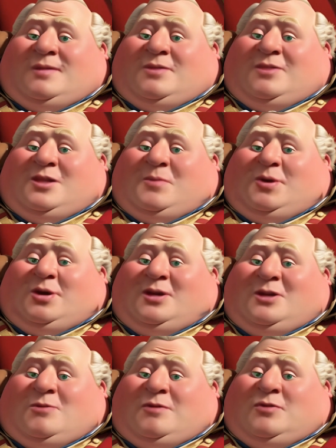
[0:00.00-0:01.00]
The
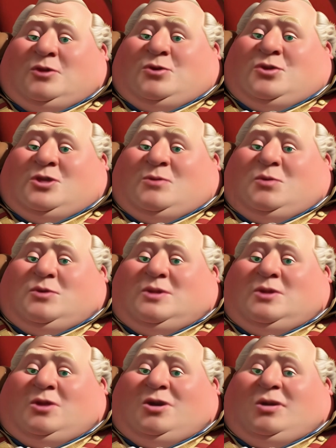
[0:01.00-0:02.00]
American Revolution was
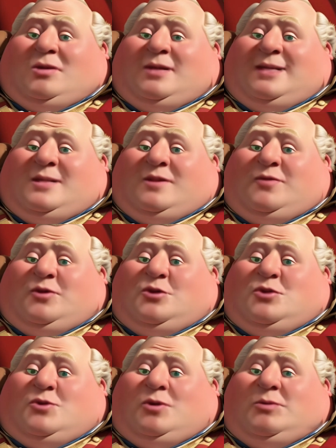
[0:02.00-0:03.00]
a long and
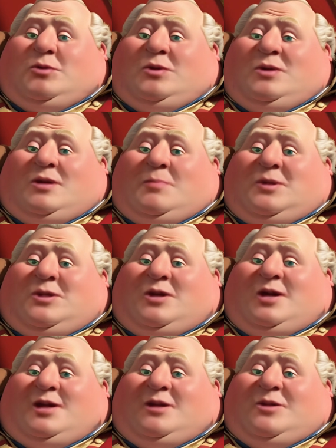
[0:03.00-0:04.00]
difficult struggle, but the
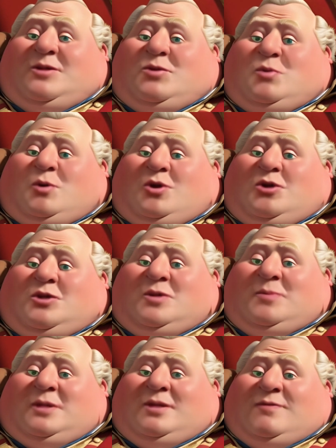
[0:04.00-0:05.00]
colonists were
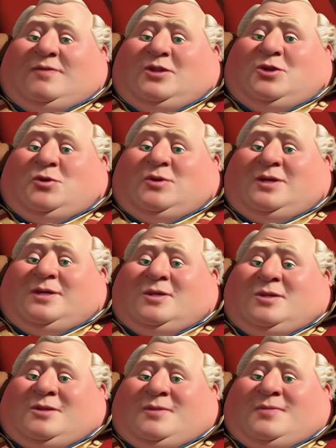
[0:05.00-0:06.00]
ultimately
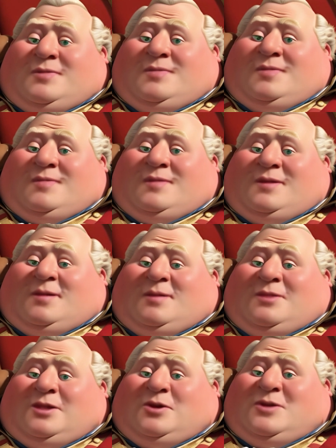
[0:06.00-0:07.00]
victorious.
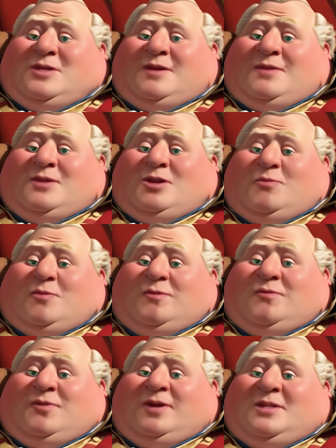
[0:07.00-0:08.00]
They received help
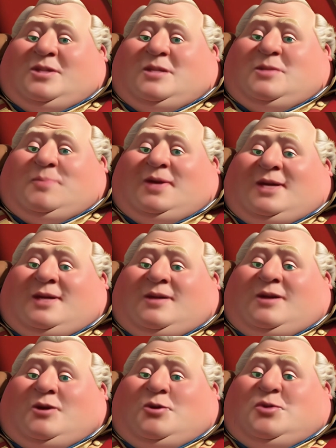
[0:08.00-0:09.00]
from France and Spain,
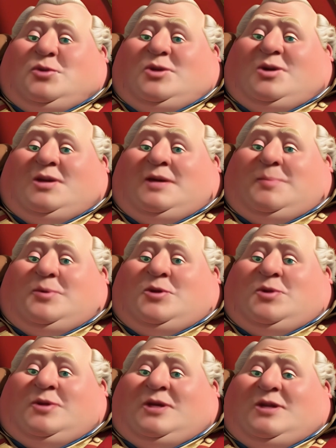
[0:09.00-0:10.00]
who saw an
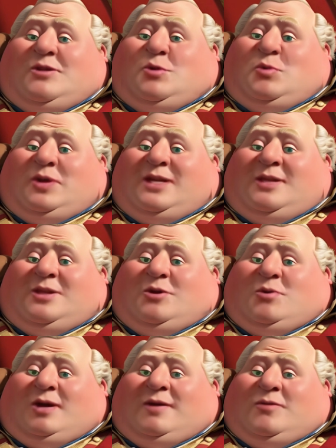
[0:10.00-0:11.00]
opportunity to weaken their
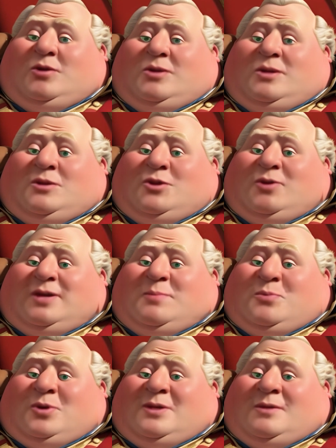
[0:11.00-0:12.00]
rival,
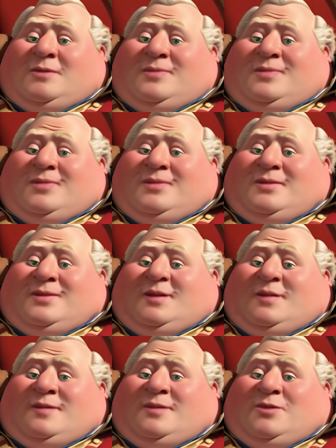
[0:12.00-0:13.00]
Great Britain.
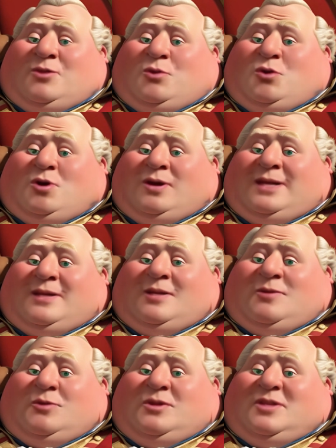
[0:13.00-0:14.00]
The war ended with the